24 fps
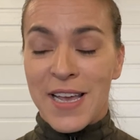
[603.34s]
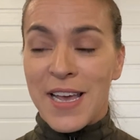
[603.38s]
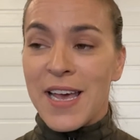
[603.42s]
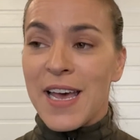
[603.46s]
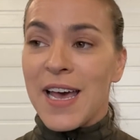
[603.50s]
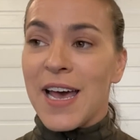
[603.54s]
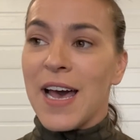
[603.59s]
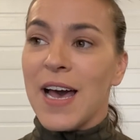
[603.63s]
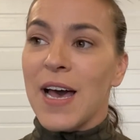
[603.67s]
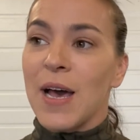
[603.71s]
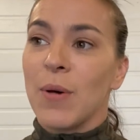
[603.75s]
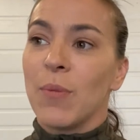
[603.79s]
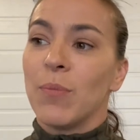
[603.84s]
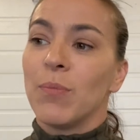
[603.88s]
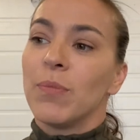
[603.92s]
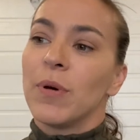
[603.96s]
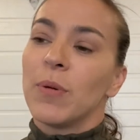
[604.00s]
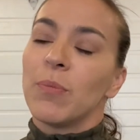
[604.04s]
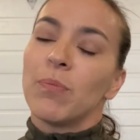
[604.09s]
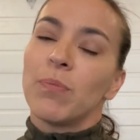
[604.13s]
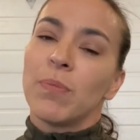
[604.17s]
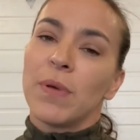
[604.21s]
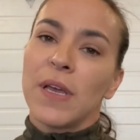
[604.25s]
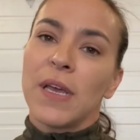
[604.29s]

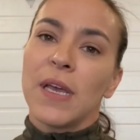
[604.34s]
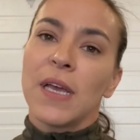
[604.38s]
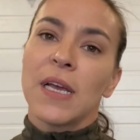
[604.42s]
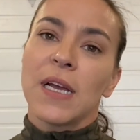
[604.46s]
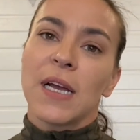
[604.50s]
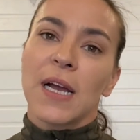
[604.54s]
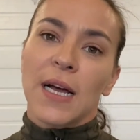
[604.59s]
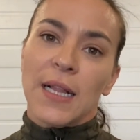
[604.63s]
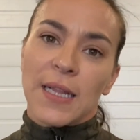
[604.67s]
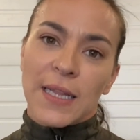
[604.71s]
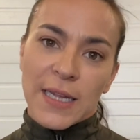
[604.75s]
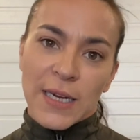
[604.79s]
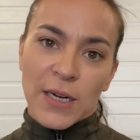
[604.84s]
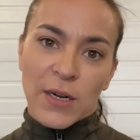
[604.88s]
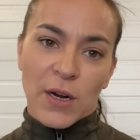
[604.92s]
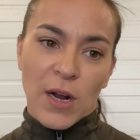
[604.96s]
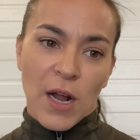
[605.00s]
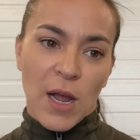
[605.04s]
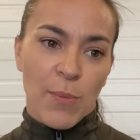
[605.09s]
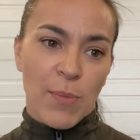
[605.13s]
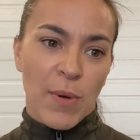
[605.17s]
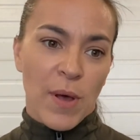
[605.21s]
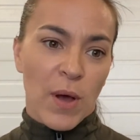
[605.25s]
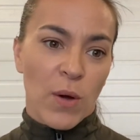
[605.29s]
But being clear
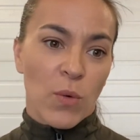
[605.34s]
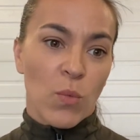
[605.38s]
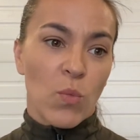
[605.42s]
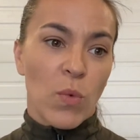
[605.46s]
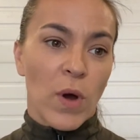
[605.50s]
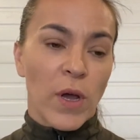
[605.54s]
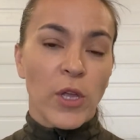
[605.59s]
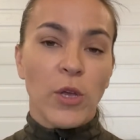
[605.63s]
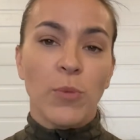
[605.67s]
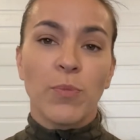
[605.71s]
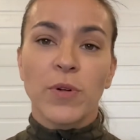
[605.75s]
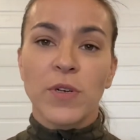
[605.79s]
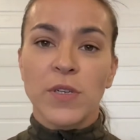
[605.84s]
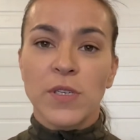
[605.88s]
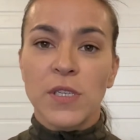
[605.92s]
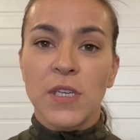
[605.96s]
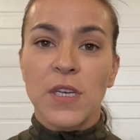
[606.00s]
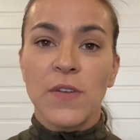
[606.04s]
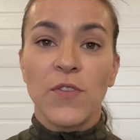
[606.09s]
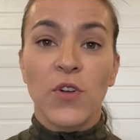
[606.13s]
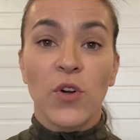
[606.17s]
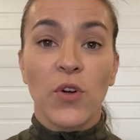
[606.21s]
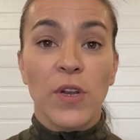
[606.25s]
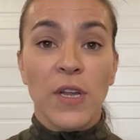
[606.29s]
about what you
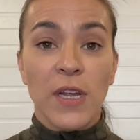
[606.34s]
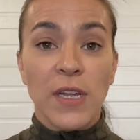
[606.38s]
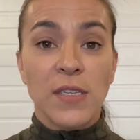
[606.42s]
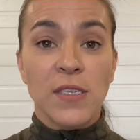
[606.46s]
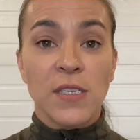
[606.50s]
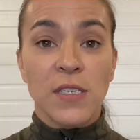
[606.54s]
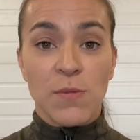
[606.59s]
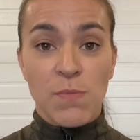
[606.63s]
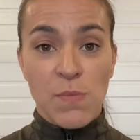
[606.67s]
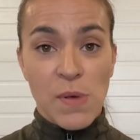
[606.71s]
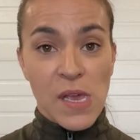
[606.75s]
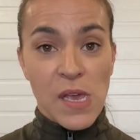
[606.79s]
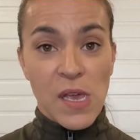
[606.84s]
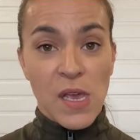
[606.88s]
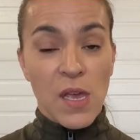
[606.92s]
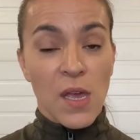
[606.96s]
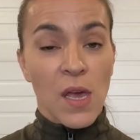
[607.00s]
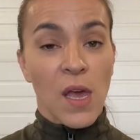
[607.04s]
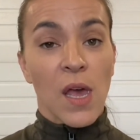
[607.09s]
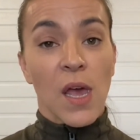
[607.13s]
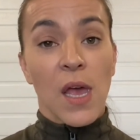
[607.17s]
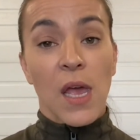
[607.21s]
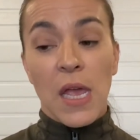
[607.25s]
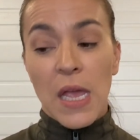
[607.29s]
perceive your needs to be
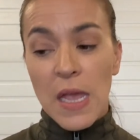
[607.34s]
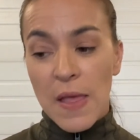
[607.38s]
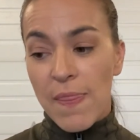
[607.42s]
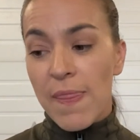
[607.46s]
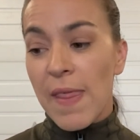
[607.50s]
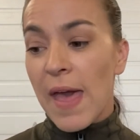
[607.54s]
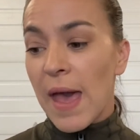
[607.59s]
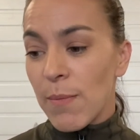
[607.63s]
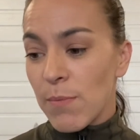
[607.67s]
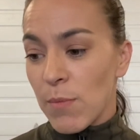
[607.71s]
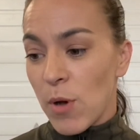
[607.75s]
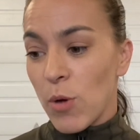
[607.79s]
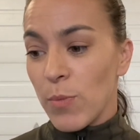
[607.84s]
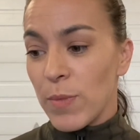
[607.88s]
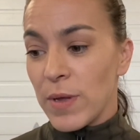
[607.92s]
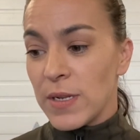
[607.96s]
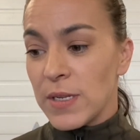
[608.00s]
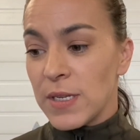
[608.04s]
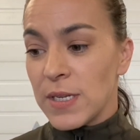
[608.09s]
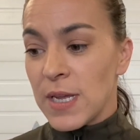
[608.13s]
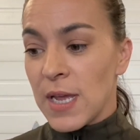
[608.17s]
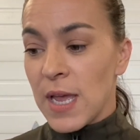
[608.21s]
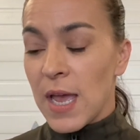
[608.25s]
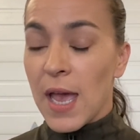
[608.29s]
in that
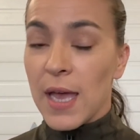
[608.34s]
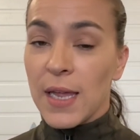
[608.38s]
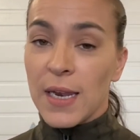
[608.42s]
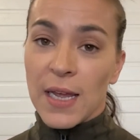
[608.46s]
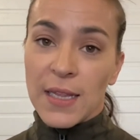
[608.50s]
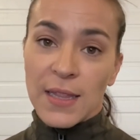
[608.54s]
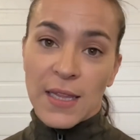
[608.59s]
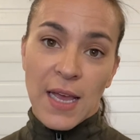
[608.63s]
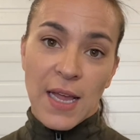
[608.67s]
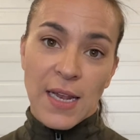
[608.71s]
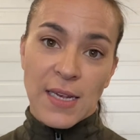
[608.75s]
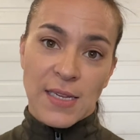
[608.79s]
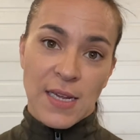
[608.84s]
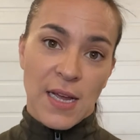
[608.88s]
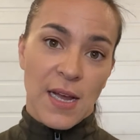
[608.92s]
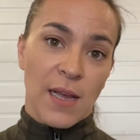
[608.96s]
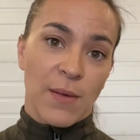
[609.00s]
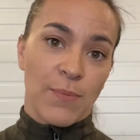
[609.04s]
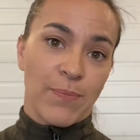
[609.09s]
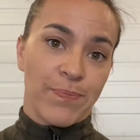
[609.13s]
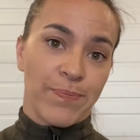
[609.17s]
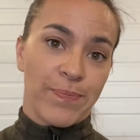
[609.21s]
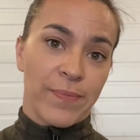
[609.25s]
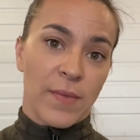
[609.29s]
moment and at that
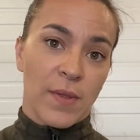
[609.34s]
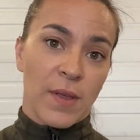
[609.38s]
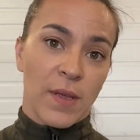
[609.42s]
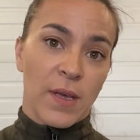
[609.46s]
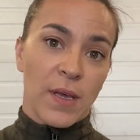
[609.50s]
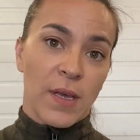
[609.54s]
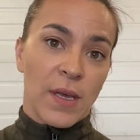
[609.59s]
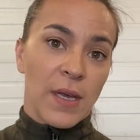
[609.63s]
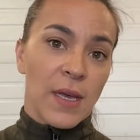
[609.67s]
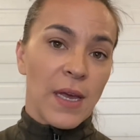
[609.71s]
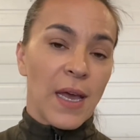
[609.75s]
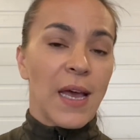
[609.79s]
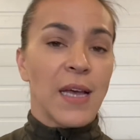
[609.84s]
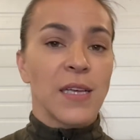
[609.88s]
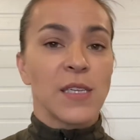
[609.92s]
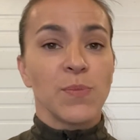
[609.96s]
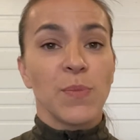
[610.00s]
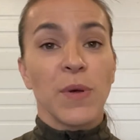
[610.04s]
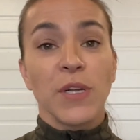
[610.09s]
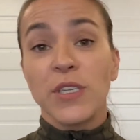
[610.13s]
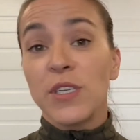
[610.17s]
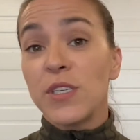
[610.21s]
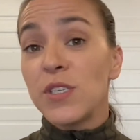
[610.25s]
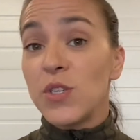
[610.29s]
time. As
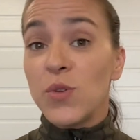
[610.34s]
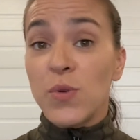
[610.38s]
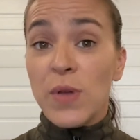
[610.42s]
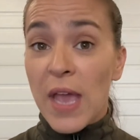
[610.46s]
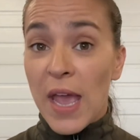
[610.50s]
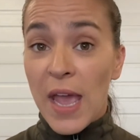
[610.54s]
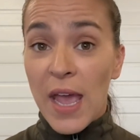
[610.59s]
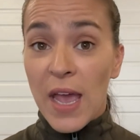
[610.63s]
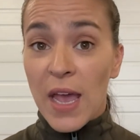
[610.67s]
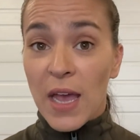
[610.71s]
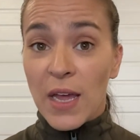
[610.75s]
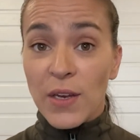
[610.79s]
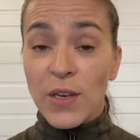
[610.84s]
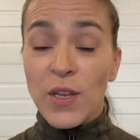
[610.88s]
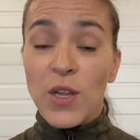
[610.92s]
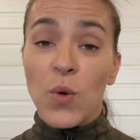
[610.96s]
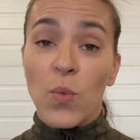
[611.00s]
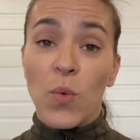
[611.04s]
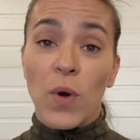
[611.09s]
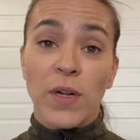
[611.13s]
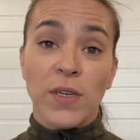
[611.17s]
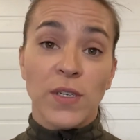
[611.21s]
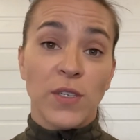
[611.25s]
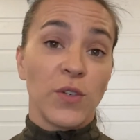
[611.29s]
much as you can, you
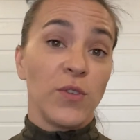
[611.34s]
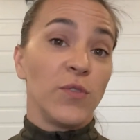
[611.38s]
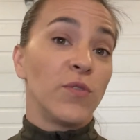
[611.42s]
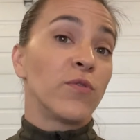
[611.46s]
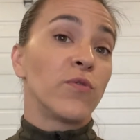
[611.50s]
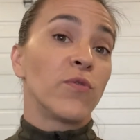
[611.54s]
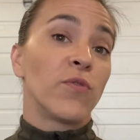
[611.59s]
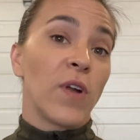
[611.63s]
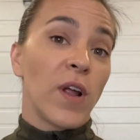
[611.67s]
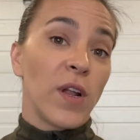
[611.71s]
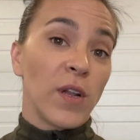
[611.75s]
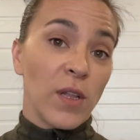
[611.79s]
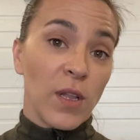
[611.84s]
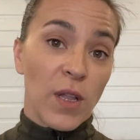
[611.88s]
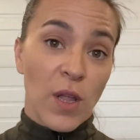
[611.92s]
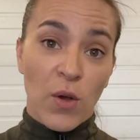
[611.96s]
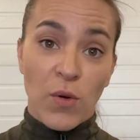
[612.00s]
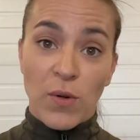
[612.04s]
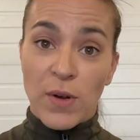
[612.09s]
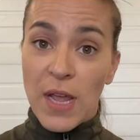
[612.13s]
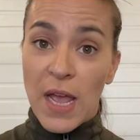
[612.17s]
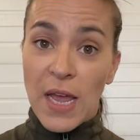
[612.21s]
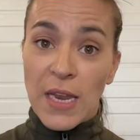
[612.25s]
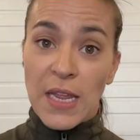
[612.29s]
want to front
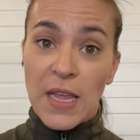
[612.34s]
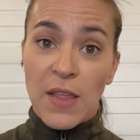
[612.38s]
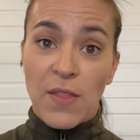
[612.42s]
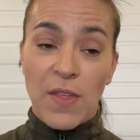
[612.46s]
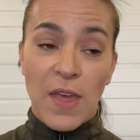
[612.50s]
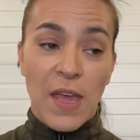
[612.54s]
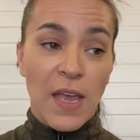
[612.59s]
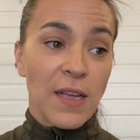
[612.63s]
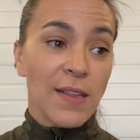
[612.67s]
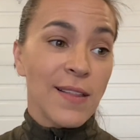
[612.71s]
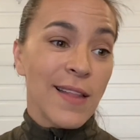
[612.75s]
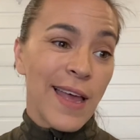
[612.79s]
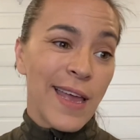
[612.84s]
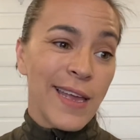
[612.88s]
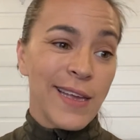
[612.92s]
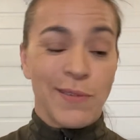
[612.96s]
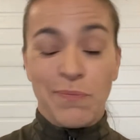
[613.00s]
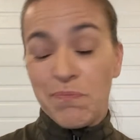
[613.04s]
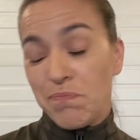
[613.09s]
load anything, like